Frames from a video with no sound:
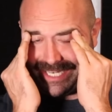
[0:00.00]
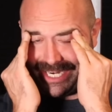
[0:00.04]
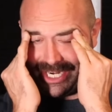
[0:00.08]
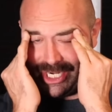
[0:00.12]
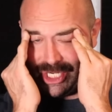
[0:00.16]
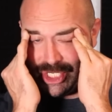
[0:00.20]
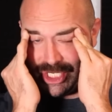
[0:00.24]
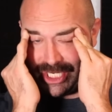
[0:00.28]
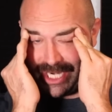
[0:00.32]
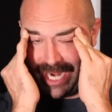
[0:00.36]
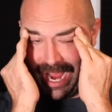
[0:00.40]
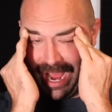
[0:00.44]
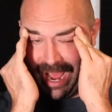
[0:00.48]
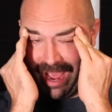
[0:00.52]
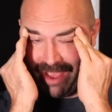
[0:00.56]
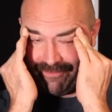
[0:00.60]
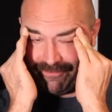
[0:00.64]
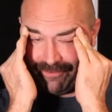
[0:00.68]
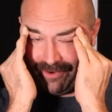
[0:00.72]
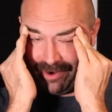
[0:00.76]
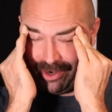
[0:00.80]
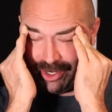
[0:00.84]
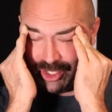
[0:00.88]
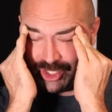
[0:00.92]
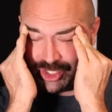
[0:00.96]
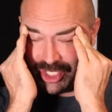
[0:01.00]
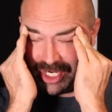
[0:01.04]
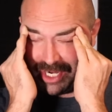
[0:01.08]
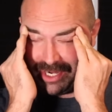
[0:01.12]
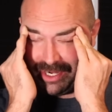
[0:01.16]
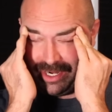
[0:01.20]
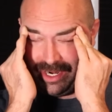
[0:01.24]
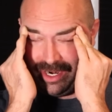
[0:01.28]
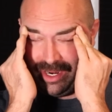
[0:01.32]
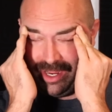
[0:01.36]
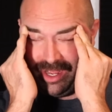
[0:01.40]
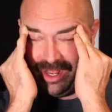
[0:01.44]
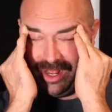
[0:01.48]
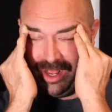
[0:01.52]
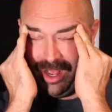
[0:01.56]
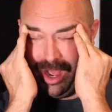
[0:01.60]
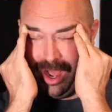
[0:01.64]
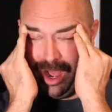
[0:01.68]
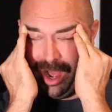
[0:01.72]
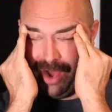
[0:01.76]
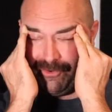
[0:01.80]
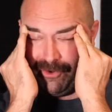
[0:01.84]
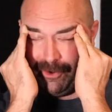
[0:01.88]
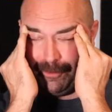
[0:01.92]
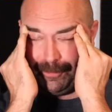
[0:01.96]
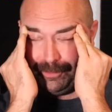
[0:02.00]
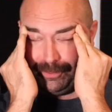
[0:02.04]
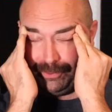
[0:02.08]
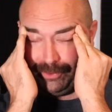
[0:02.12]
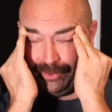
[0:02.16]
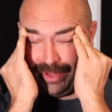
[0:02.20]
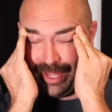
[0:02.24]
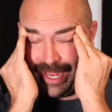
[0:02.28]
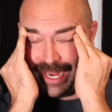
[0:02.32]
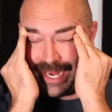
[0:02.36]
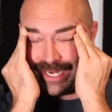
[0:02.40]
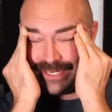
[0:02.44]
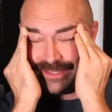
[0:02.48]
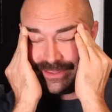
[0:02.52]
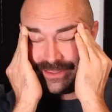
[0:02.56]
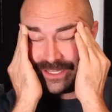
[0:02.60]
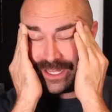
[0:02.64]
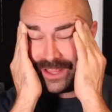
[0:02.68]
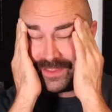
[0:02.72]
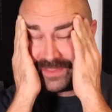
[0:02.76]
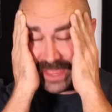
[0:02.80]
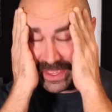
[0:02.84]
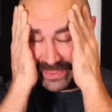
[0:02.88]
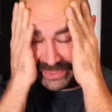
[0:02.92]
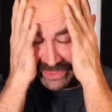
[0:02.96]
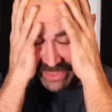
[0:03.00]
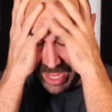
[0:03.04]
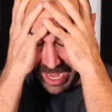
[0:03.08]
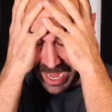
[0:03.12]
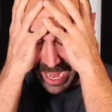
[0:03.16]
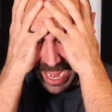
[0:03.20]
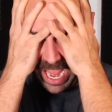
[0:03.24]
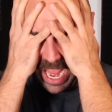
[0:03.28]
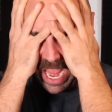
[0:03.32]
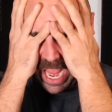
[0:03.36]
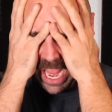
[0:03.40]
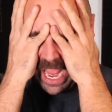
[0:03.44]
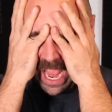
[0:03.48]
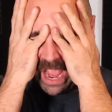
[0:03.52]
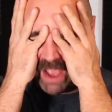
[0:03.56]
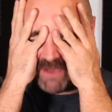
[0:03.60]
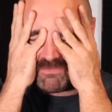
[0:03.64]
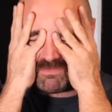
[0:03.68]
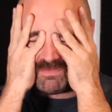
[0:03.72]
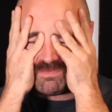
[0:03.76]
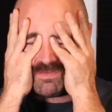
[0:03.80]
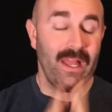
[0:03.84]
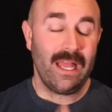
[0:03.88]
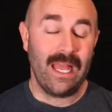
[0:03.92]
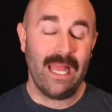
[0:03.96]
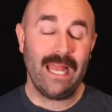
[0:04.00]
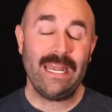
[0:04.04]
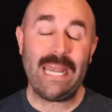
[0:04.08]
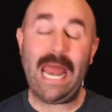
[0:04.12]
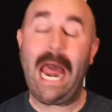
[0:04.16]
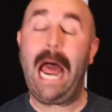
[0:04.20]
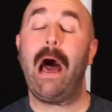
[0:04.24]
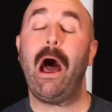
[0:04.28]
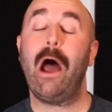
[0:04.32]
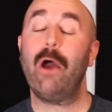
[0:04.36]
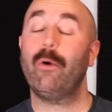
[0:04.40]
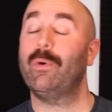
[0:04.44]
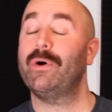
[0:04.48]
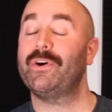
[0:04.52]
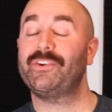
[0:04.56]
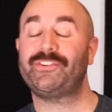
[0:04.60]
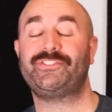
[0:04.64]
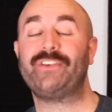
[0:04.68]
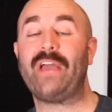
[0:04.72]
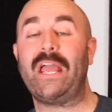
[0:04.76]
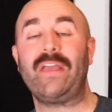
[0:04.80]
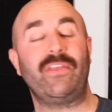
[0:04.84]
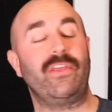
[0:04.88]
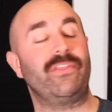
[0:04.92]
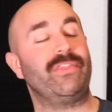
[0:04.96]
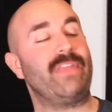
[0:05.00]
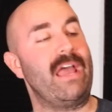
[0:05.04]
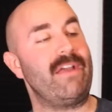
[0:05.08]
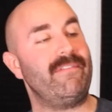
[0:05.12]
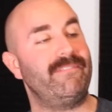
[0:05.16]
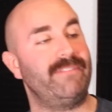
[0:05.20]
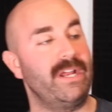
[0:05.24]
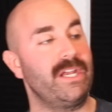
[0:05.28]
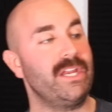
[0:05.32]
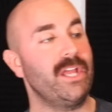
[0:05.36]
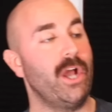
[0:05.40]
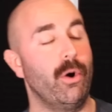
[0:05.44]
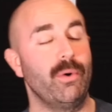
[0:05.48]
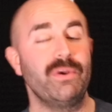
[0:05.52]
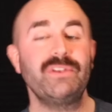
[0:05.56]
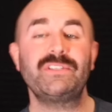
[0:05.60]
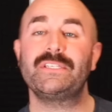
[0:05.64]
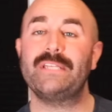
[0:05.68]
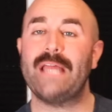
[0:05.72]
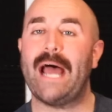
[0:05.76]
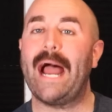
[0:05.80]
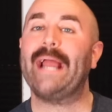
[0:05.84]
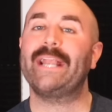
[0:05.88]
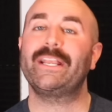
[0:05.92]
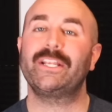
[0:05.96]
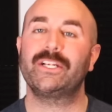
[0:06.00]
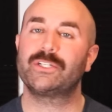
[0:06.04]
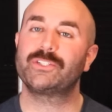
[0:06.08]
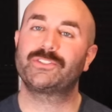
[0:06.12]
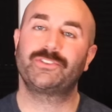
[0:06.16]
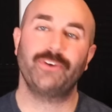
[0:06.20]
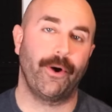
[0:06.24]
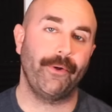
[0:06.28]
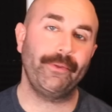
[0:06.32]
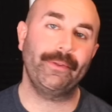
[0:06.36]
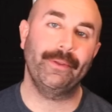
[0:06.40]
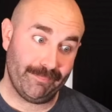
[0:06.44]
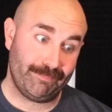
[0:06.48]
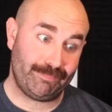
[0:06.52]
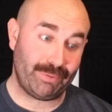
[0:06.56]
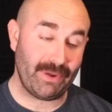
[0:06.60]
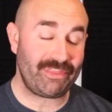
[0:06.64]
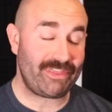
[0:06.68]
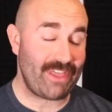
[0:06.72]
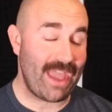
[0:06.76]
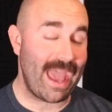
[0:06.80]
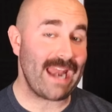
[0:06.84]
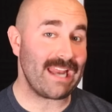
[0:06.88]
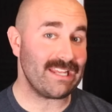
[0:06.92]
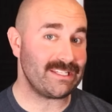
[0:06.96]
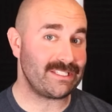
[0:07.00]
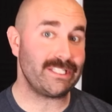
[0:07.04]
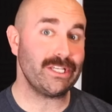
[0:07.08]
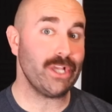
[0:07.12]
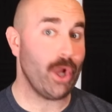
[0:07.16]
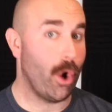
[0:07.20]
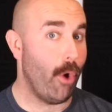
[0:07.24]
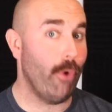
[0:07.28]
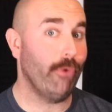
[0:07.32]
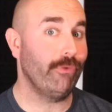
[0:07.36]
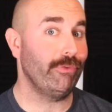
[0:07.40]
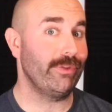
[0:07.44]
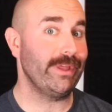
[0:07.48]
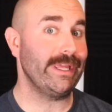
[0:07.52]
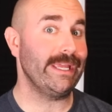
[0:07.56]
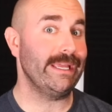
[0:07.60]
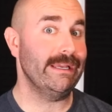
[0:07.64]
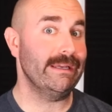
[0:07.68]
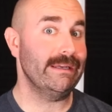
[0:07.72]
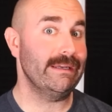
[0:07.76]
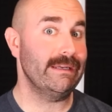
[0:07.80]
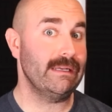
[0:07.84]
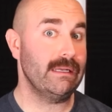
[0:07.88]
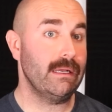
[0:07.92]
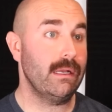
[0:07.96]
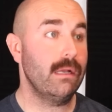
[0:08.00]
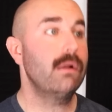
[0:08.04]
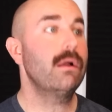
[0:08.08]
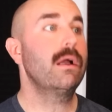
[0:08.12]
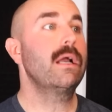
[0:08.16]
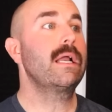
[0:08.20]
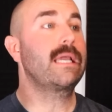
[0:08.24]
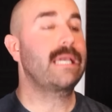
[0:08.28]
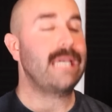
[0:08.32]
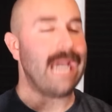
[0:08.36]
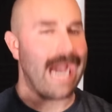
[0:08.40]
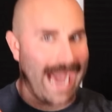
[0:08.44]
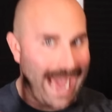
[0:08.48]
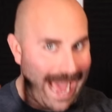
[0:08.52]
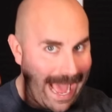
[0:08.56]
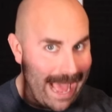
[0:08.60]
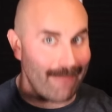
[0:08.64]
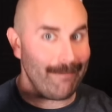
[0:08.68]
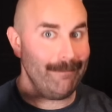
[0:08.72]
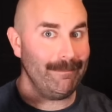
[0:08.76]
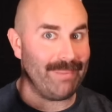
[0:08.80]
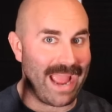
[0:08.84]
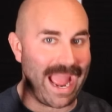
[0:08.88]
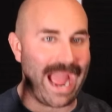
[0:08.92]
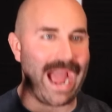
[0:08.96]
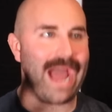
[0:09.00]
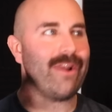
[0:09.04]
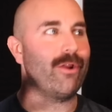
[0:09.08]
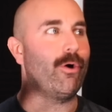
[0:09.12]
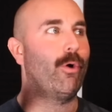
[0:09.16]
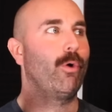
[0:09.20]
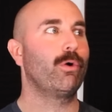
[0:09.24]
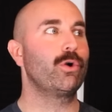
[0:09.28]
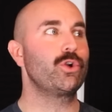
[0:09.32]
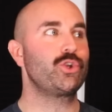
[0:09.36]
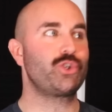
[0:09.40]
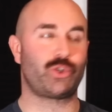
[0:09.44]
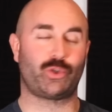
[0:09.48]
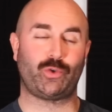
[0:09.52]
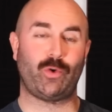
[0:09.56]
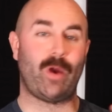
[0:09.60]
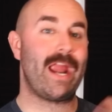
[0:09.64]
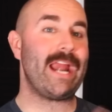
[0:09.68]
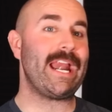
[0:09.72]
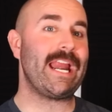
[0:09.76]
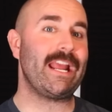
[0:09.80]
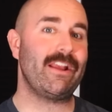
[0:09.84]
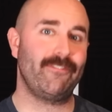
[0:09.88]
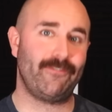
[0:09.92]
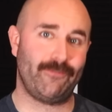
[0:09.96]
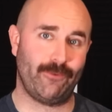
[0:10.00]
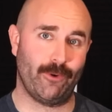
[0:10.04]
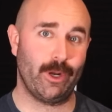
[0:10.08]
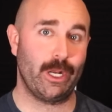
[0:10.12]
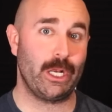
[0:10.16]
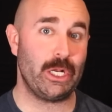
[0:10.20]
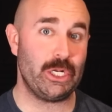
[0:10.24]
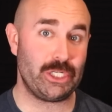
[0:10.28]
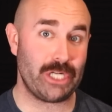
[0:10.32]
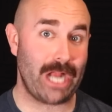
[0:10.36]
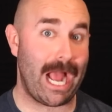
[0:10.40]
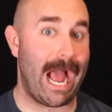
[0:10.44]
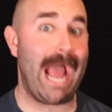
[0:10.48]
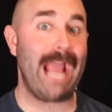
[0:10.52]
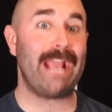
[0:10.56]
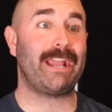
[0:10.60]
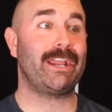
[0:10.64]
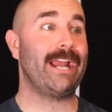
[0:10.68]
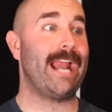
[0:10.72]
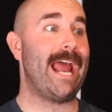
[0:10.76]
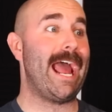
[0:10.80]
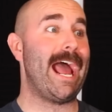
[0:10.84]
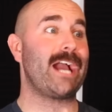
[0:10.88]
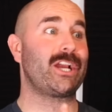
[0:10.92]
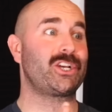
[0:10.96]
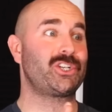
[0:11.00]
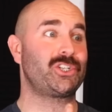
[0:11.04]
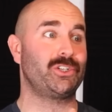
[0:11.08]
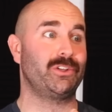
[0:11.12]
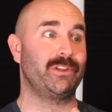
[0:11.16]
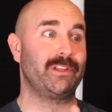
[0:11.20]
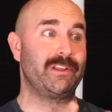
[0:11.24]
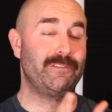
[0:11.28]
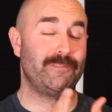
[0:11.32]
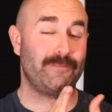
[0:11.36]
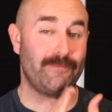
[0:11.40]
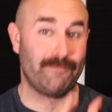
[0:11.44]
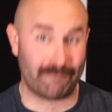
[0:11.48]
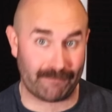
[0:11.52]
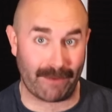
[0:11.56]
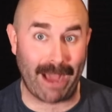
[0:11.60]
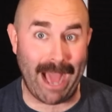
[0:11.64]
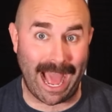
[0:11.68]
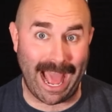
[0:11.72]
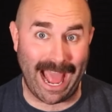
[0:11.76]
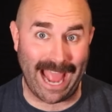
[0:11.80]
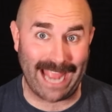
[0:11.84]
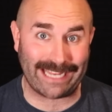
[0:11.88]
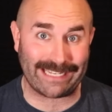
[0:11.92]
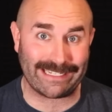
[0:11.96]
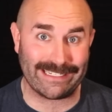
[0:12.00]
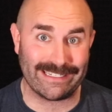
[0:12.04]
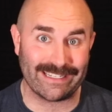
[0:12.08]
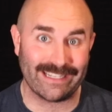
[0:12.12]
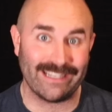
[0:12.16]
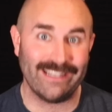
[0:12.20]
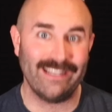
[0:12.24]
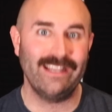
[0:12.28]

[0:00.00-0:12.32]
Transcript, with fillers: CGI version of a plane that they have. Now, I will say that that video is nine years old, but that is the only combat or training footage I could actually find